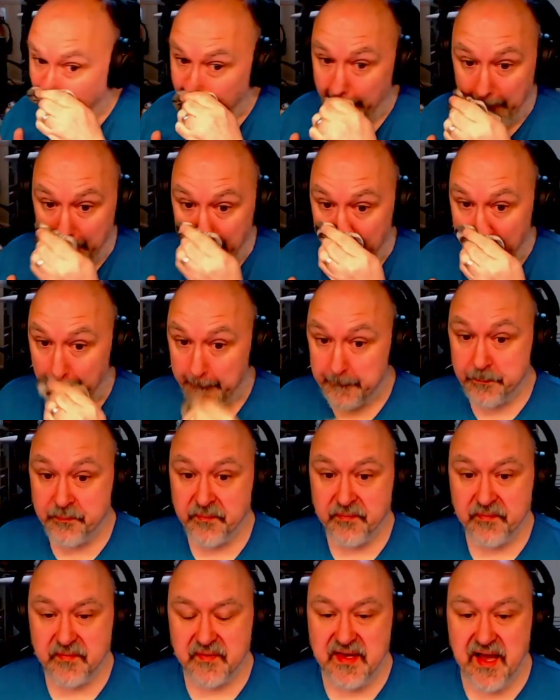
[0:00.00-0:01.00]
Um,
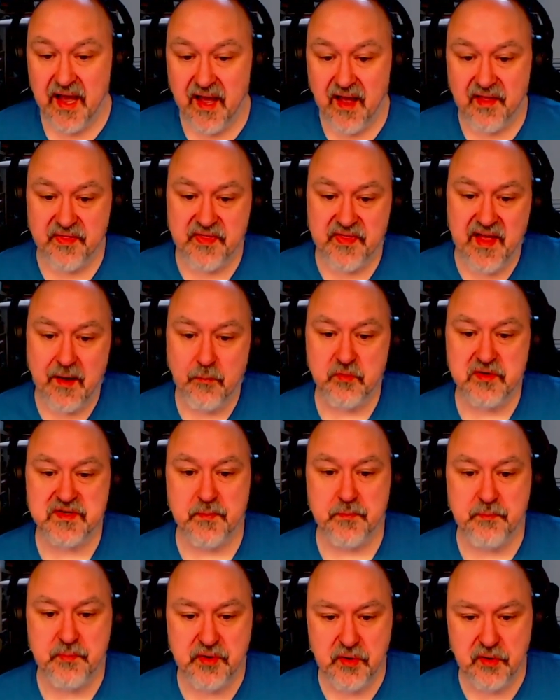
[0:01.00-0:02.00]
yeah, that was a
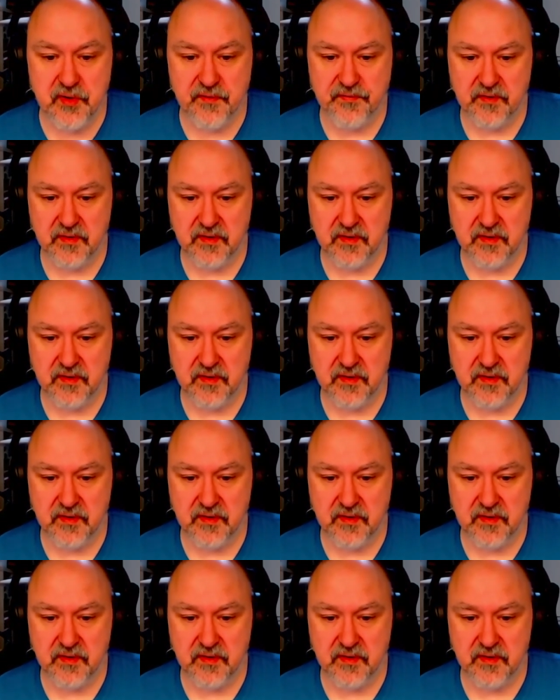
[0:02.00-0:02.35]
beautiful